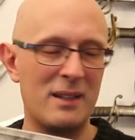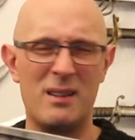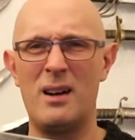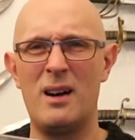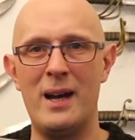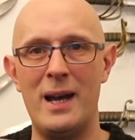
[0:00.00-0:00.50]
at
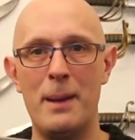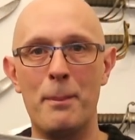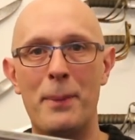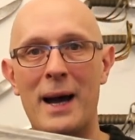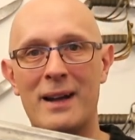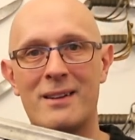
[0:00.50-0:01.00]
higher
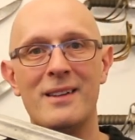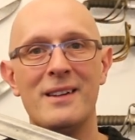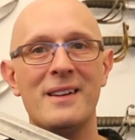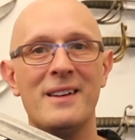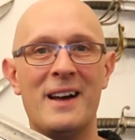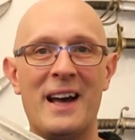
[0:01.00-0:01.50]
impact,
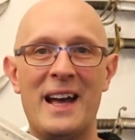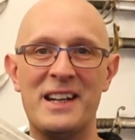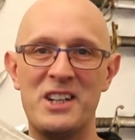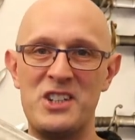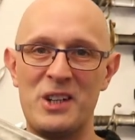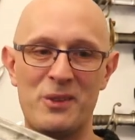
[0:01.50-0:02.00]

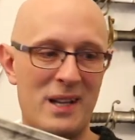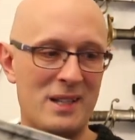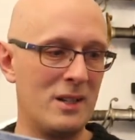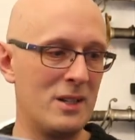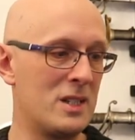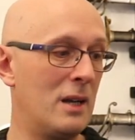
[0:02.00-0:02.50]
energy, and all that
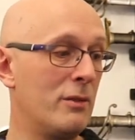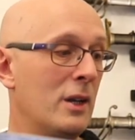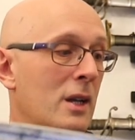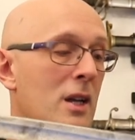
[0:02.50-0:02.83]
kind of stuff.